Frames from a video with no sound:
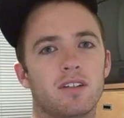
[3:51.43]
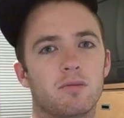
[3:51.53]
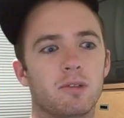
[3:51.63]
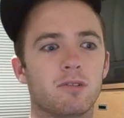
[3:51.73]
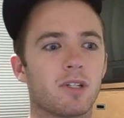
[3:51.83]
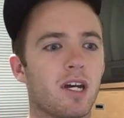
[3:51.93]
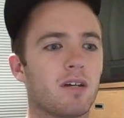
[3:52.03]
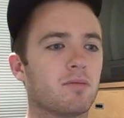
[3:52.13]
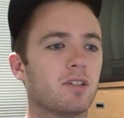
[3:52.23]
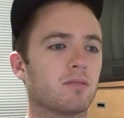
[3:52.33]
Really, what
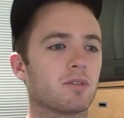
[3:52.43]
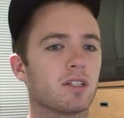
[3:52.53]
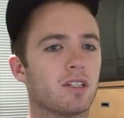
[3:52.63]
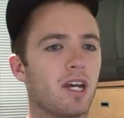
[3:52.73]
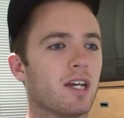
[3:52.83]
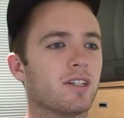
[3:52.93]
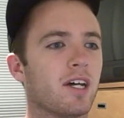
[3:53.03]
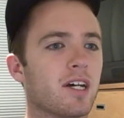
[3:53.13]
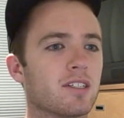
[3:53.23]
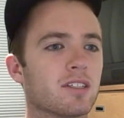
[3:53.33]
happened? I'm gonna
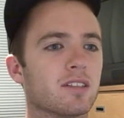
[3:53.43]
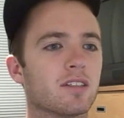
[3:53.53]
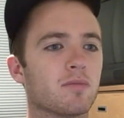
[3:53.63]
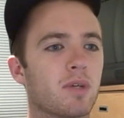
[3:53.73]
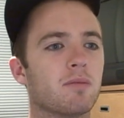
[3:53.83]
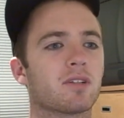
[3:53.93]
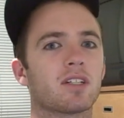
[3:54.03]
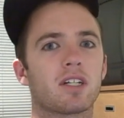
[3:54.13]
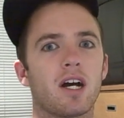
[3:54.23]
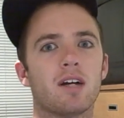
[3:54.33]
analyze it, and then people are
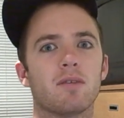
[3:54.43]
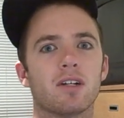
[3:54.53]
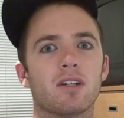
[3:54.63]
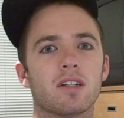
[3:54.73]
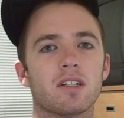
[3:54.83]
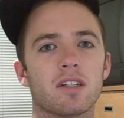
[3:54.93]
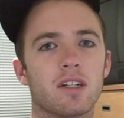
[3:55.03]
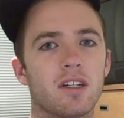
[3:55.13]
gonna comment on it.